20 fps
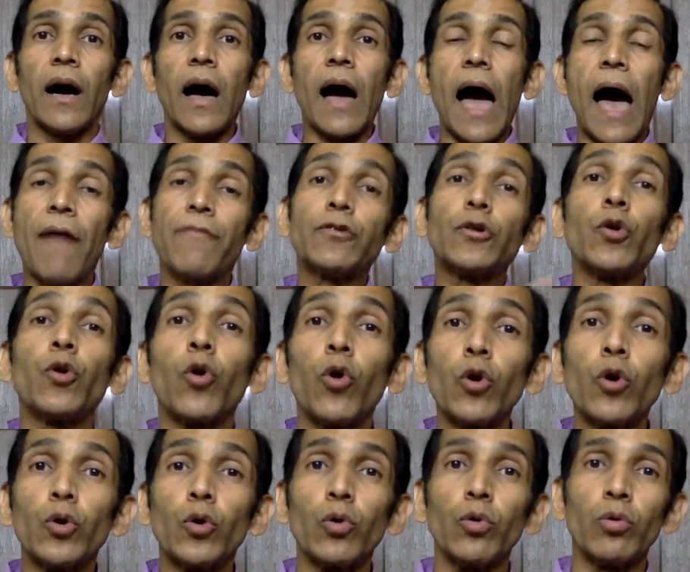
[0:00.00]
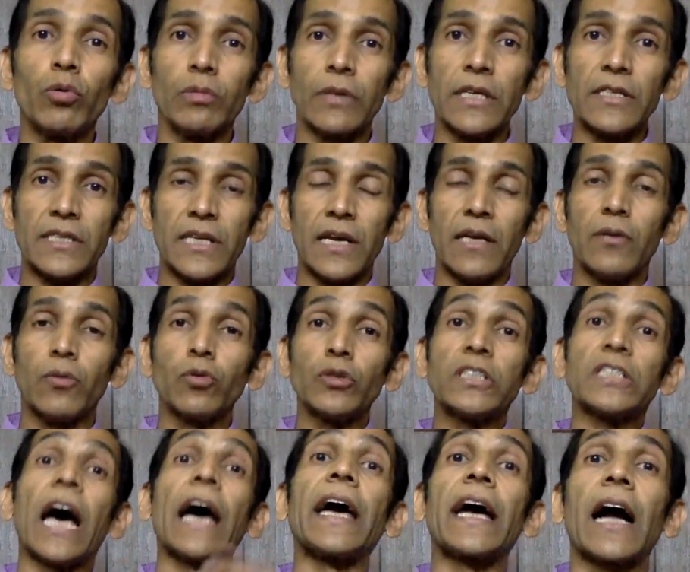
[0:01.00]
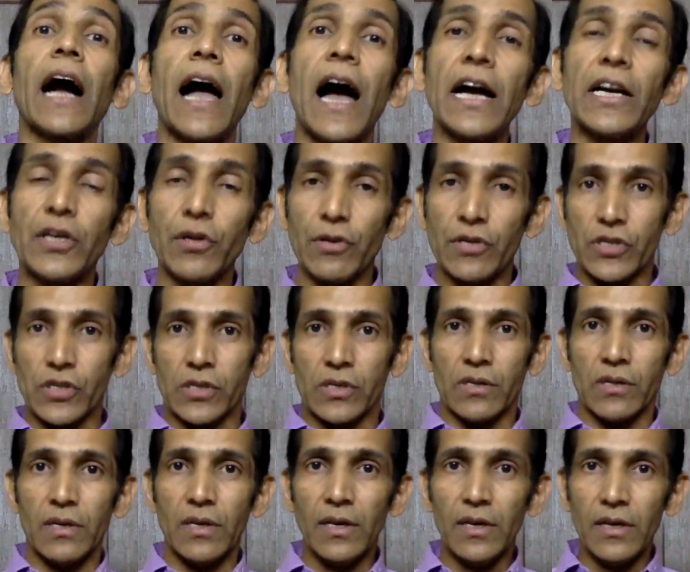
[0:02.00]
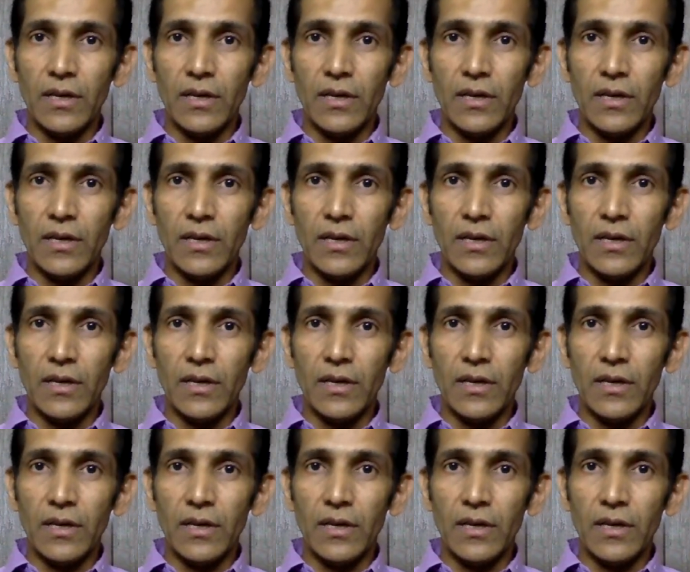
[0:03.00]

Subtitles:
have to go to, they say, to psychiatrist